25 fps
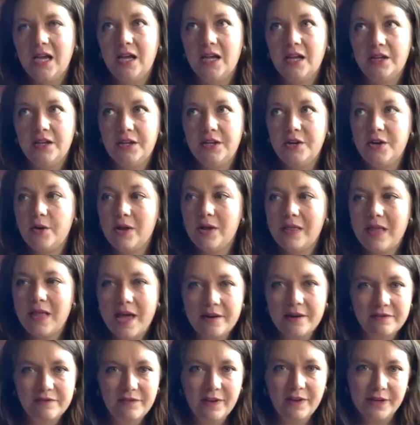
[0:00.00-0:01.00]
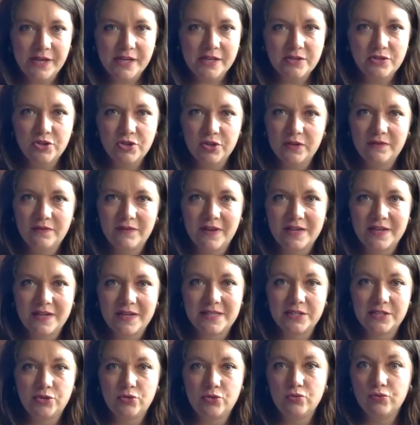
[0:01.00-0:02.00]
a lot of financial advice
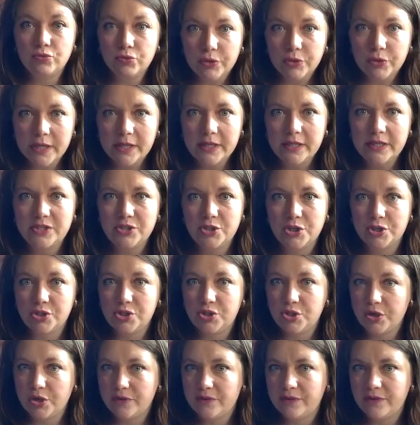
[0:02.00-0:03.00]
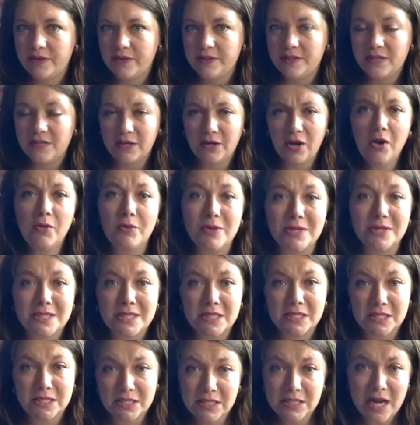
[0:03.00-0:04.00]
that's really just surface, oh, well,
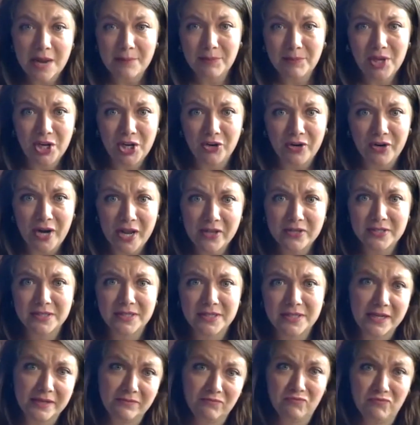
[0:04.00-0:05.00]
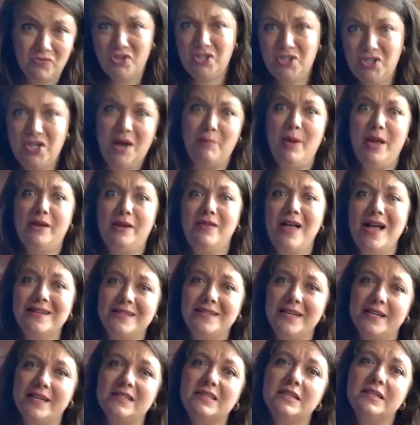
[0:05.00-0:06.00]
stop getting your nails done, stop buying
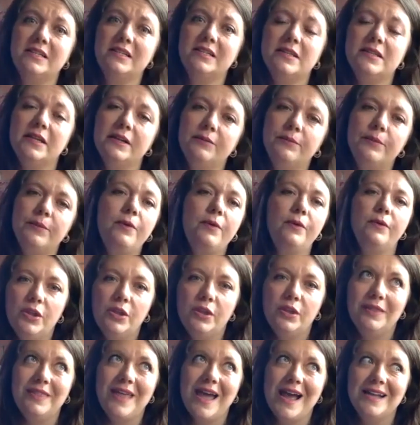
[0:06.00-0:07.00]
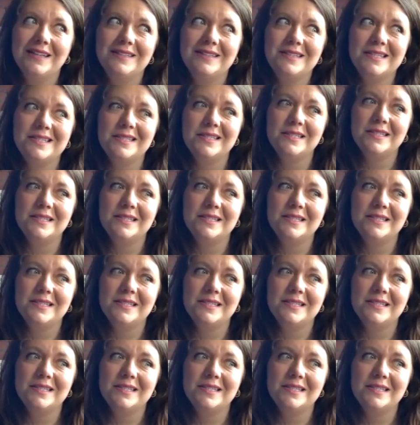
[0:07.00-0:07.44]
lattes. And it's well, that's